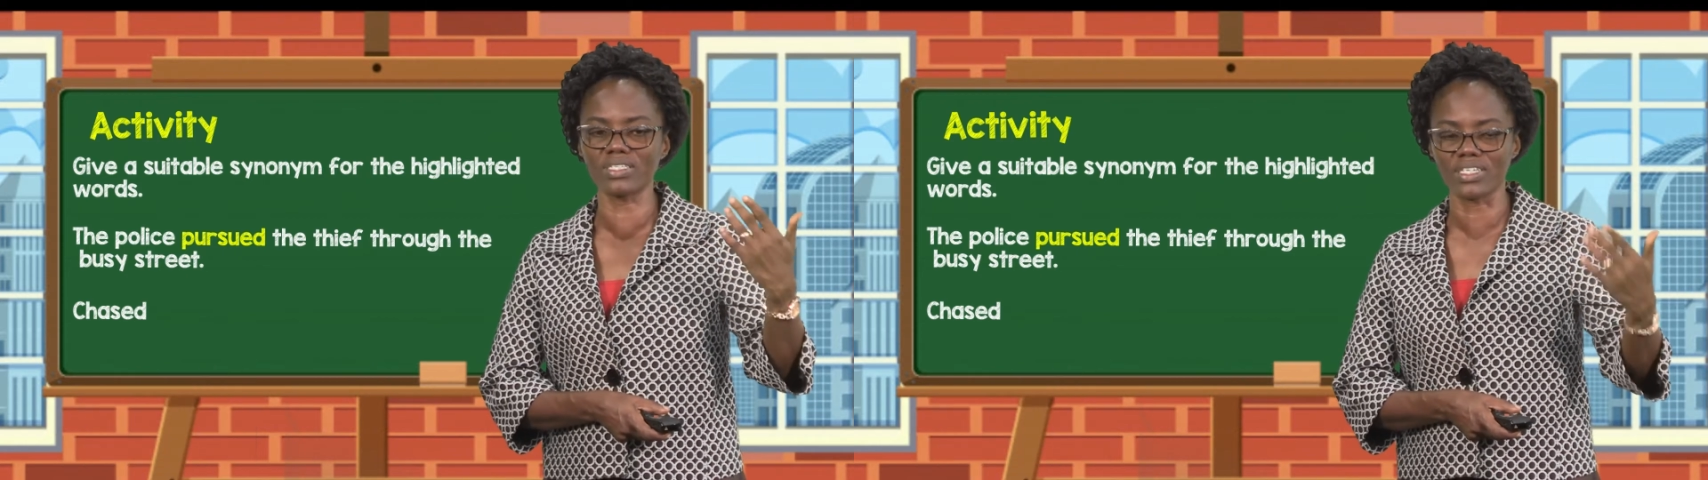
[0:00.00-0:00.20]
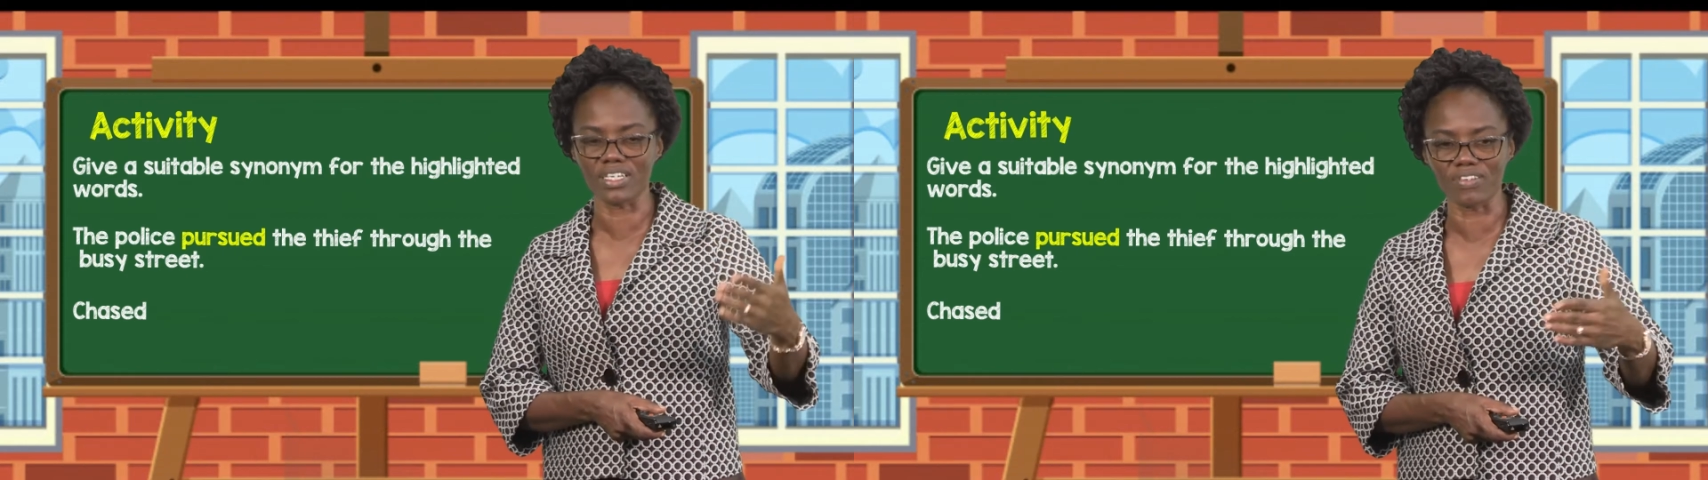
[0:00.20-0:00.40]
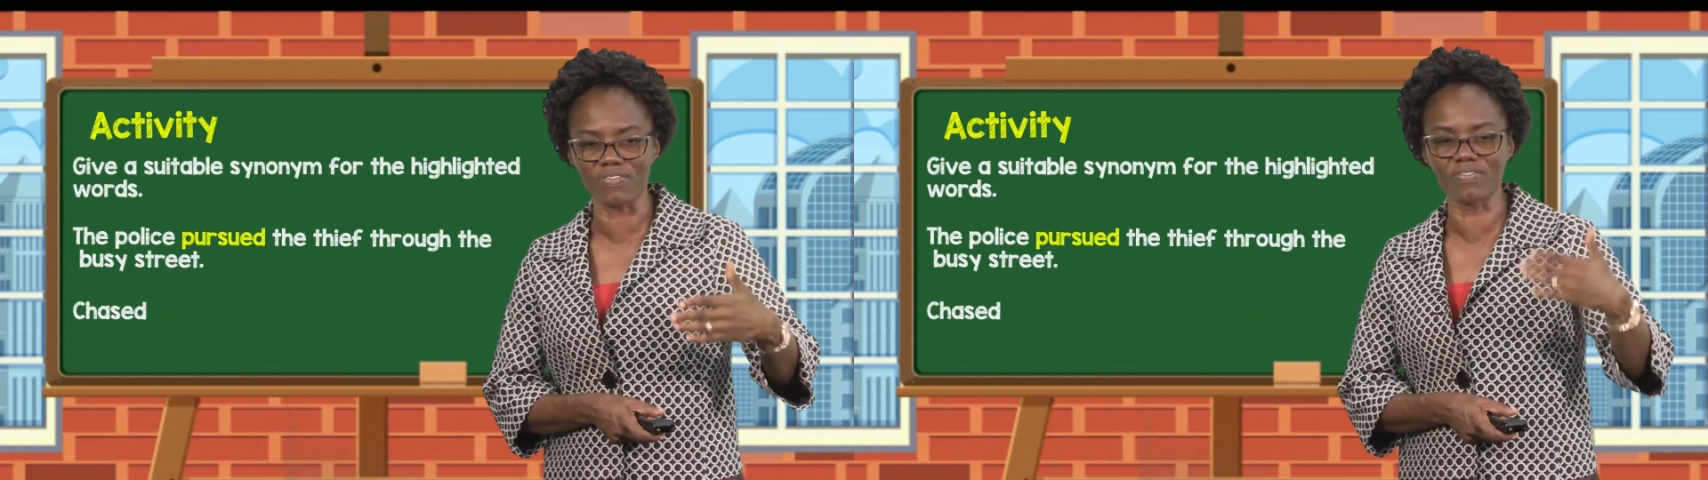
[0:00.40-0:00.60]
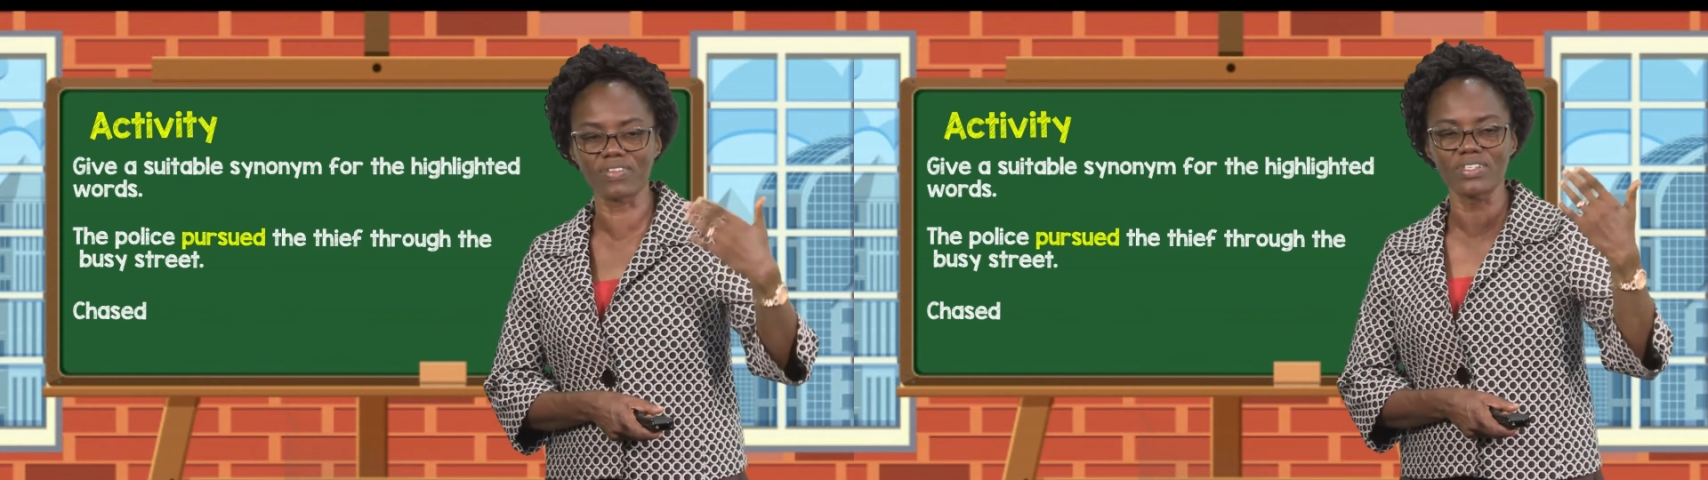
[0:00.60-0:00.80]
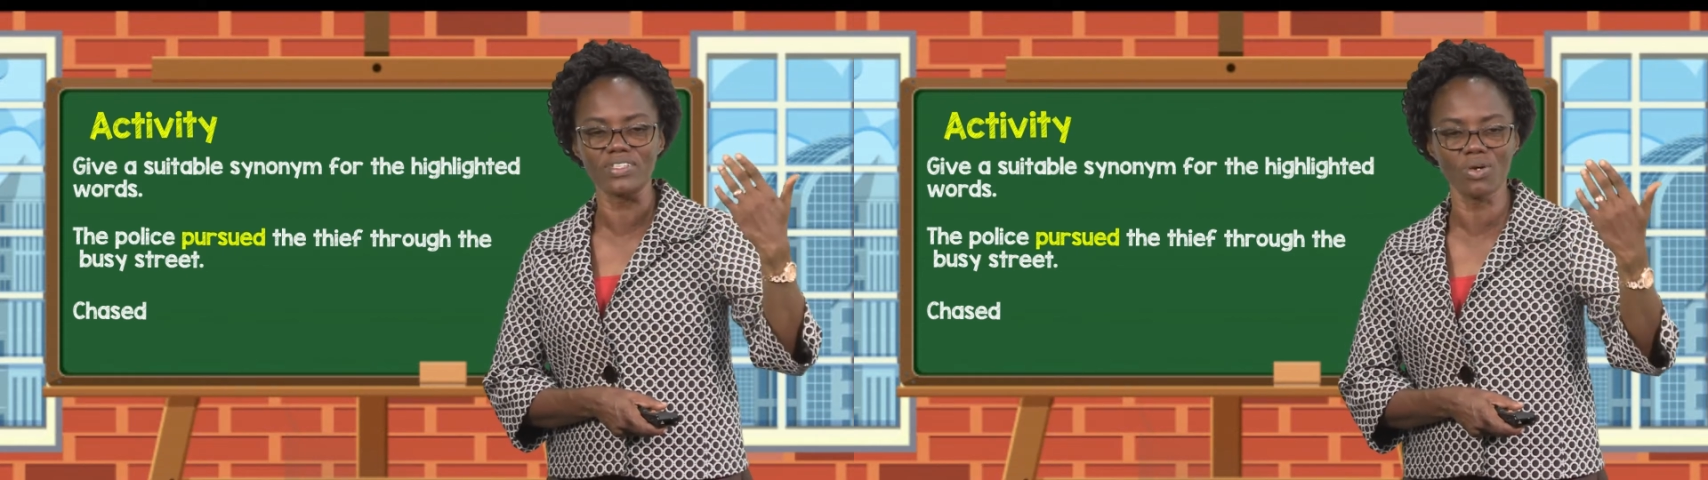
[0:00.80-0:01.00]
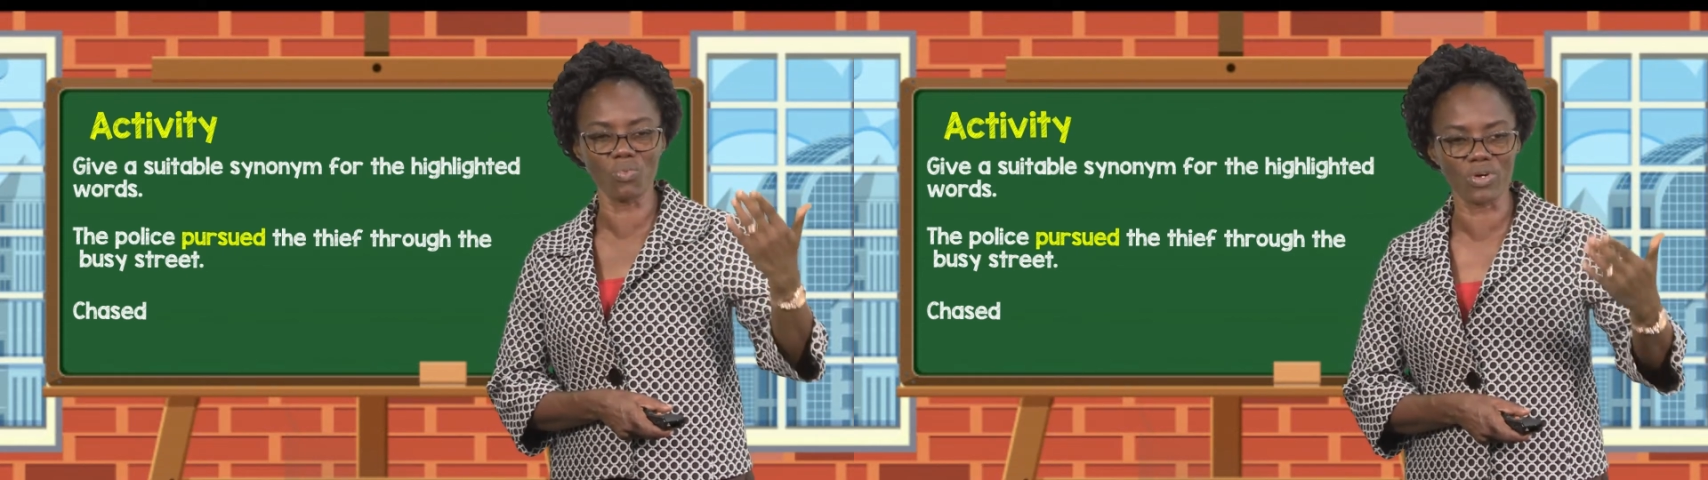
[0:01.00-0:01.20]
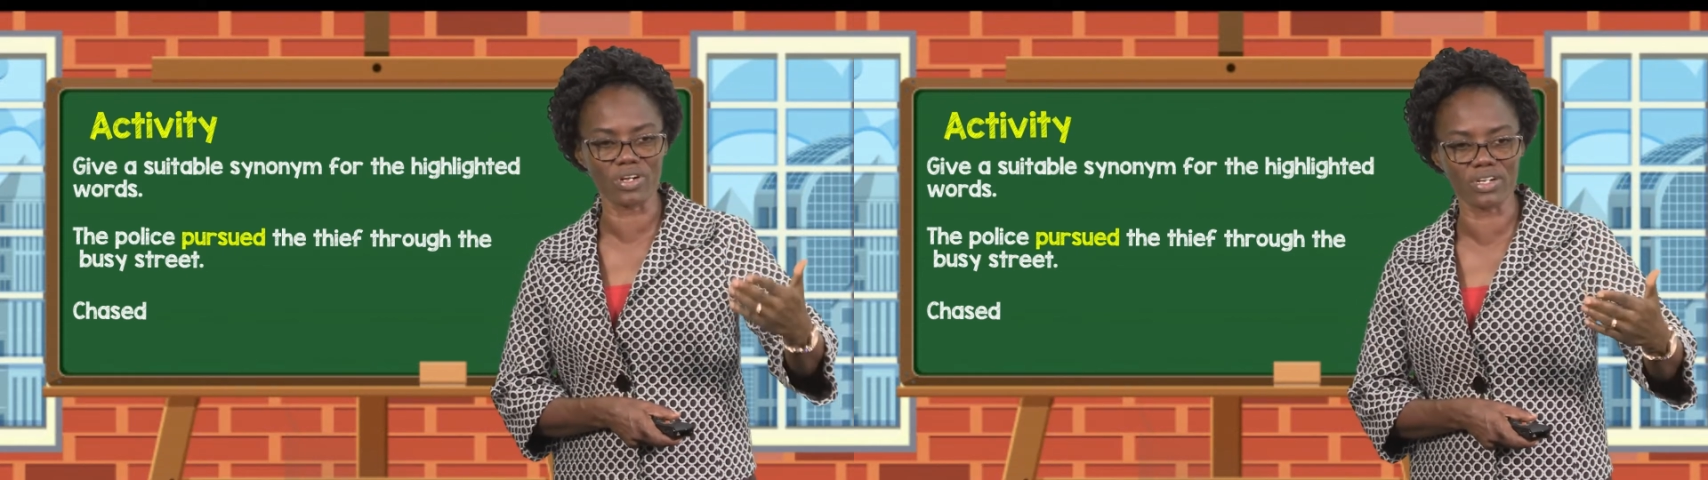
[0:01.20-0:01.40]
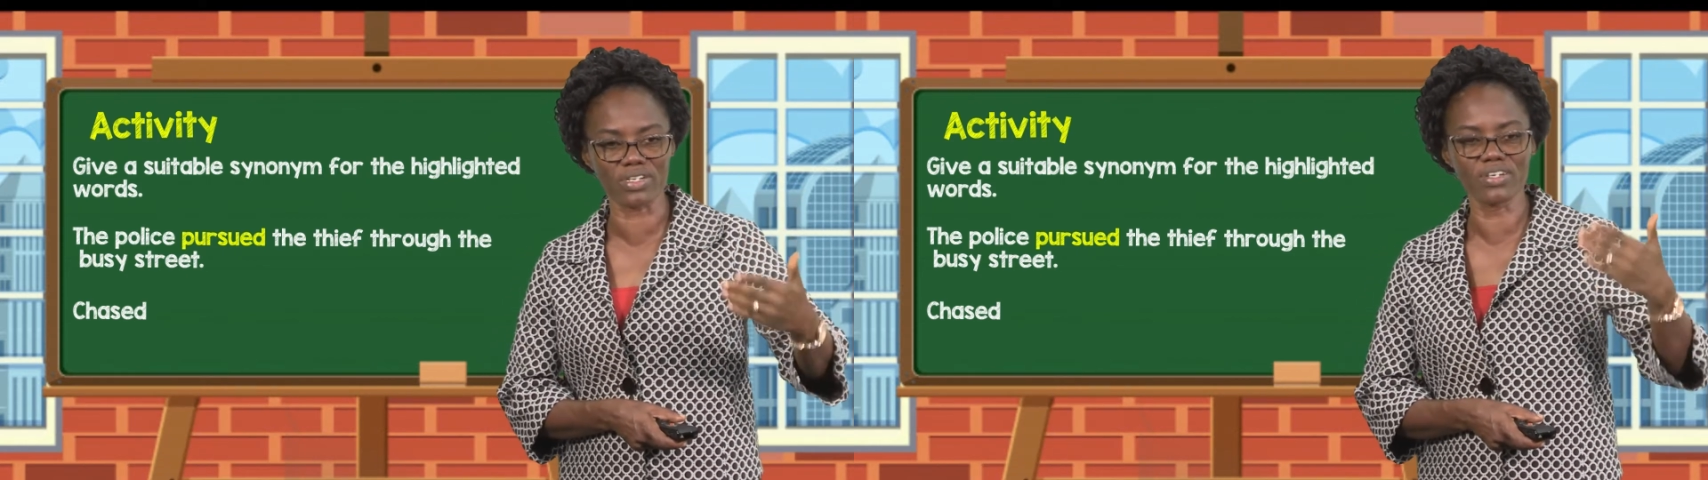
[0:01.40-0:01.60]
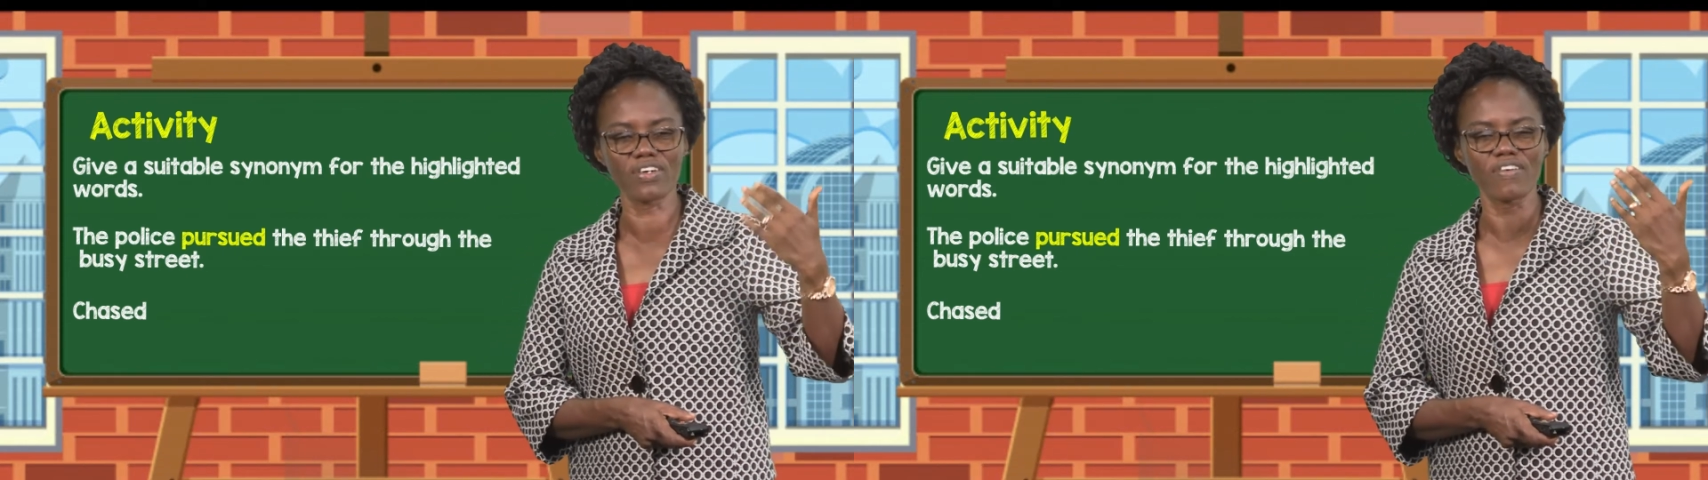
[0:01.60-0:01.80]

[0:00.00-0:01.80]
give the word